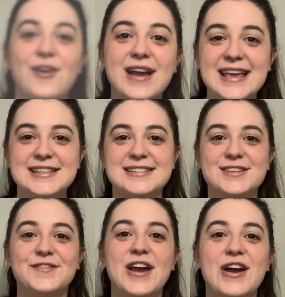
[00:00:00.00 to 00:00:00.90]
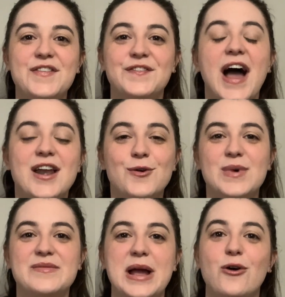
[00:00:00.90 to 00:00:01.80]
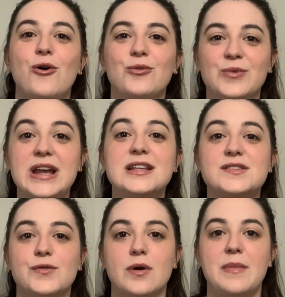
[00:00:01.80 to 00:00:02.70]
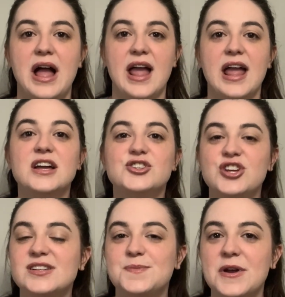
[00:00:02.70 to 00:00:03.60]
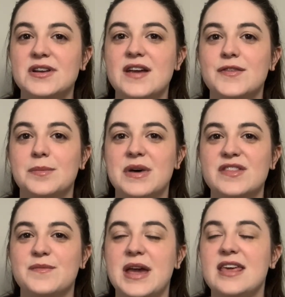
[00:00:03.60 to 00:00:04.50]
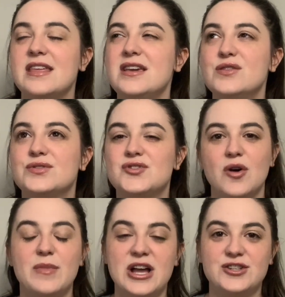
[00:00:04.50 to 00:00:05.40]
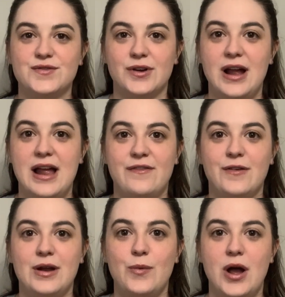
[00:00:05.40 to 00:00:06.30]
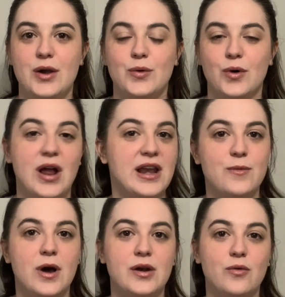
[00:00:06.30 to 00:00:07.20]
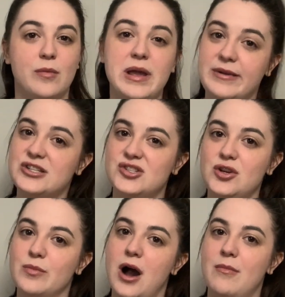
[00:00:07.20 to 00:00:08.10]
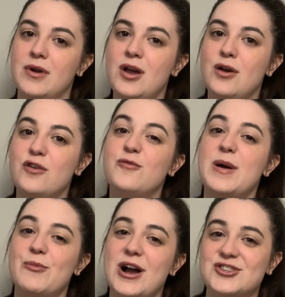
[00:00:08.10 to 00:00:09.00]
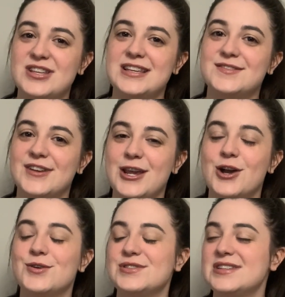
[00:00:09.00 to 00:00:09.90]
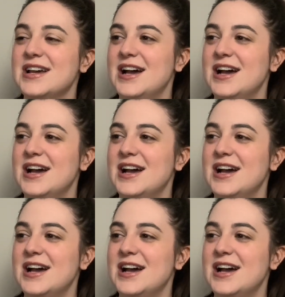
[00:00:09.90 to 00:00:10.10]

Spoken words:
Okay, this is the very final one of my cold reads for my Shakespeare Day for the month of May. Thank you so much for everyone or anyone, or maybe just you, Mom, who've been watching these videos.